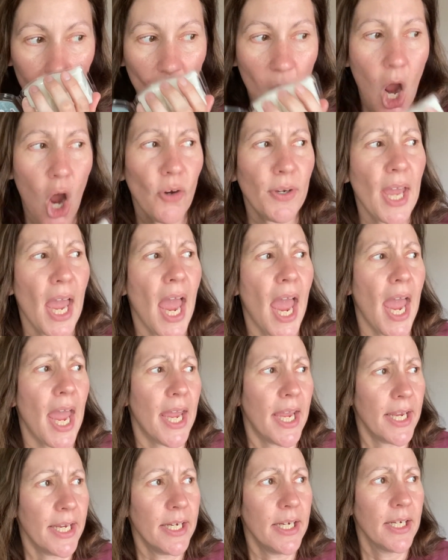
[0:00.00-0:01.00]

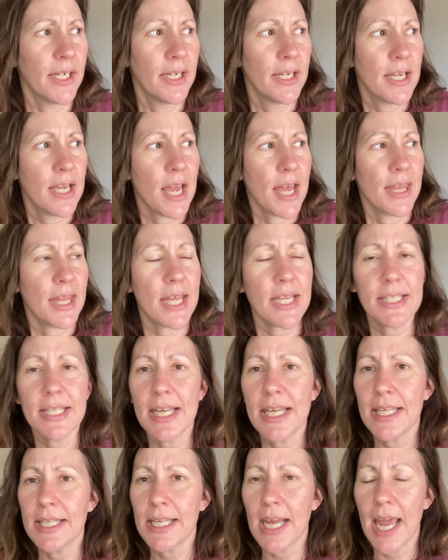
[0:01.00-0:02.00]
Okay, this
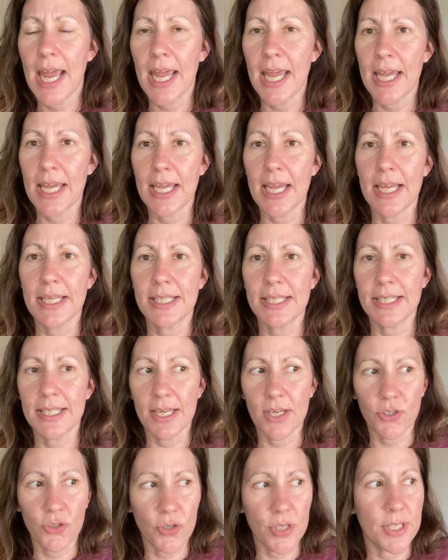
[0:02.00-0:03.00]
is a
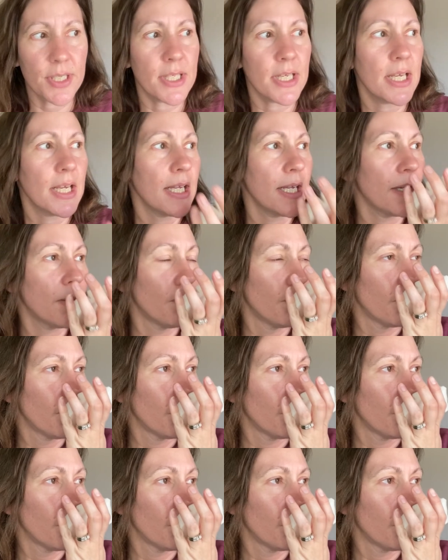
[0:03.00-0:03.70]
citrusy